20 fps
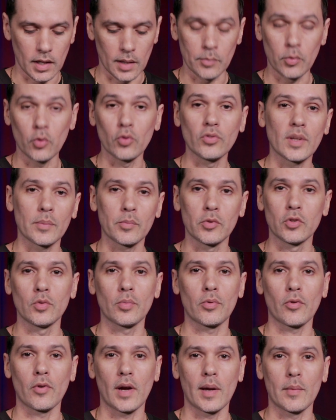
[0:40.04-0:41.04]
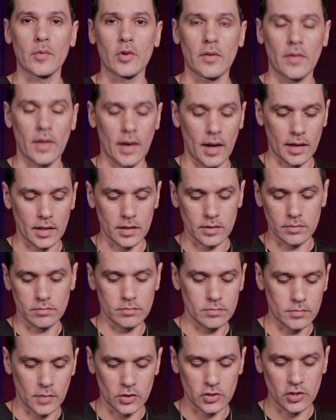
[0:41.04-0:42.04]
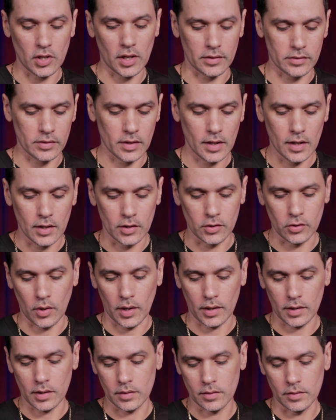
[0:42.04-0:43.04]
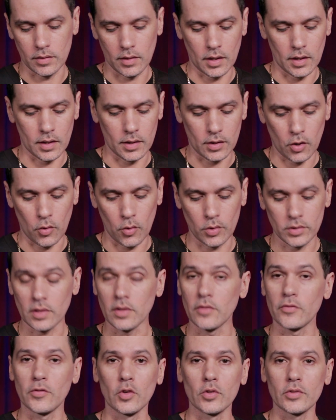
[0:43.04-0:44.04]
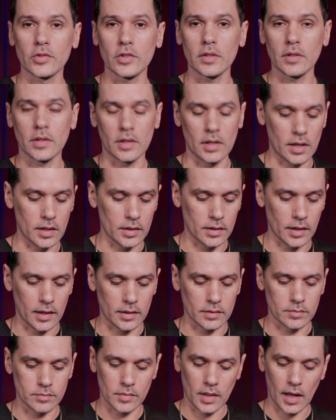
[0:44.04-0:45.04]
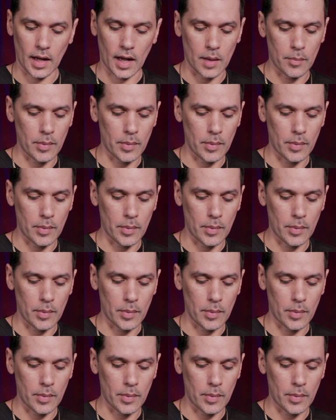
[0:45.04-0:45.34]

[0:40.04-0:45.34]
it pulls up a new parameter that I can adjust. So I can go into the filter and hit like high